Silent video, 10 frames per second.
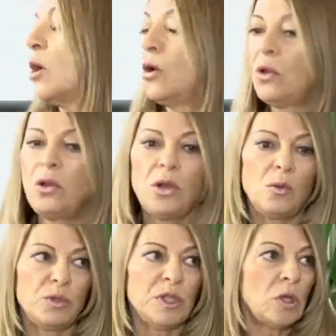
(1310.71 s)
That's all
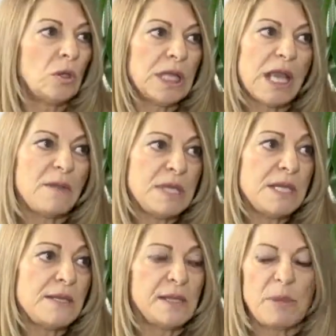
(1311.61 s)
what the whole game
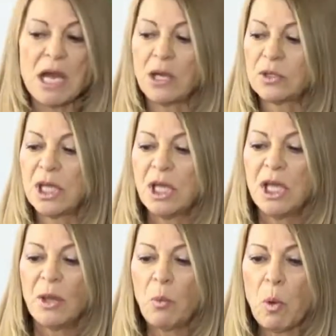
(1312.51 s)
is about.
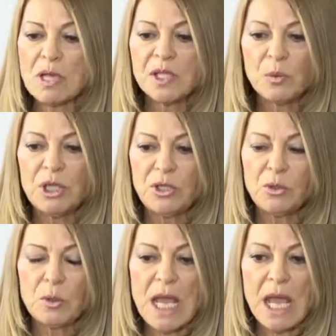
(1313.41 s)
Once we
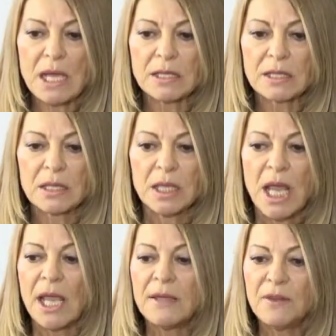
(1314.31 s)
do that,
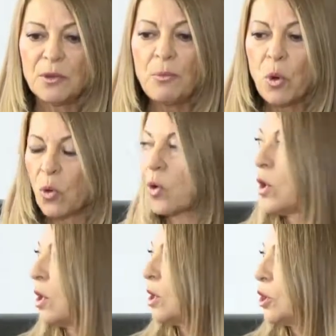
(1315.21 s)
and the
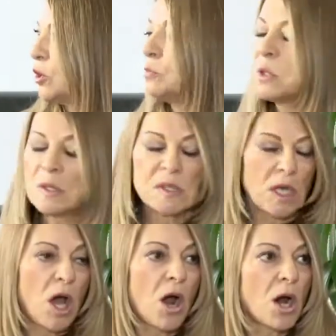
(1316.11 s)
more humans
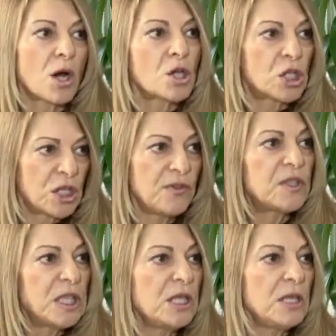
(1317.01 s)
are
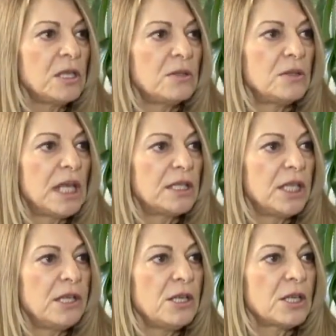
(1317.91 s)
shifting into that
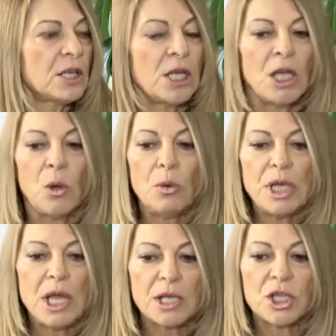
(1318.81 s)
gear,
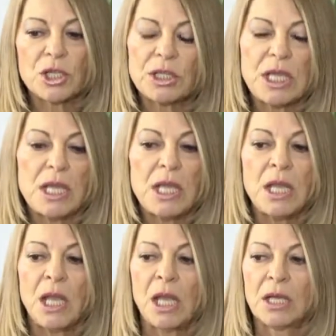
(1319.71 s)
we actually
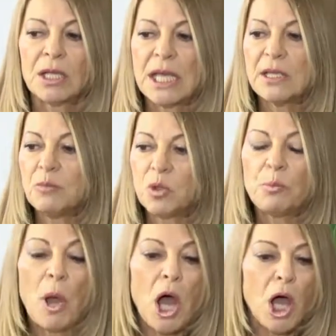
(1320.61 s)
get a more
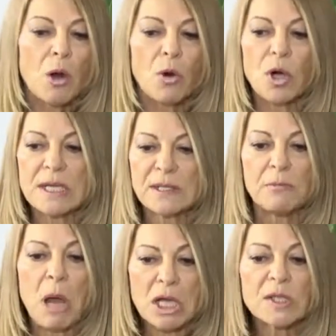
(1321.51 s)
power as a
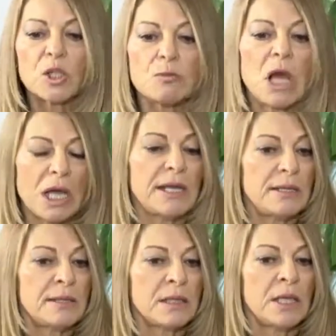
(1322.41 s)

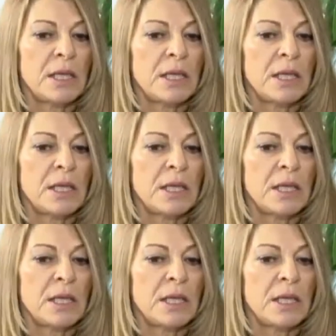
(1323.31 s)
mastermind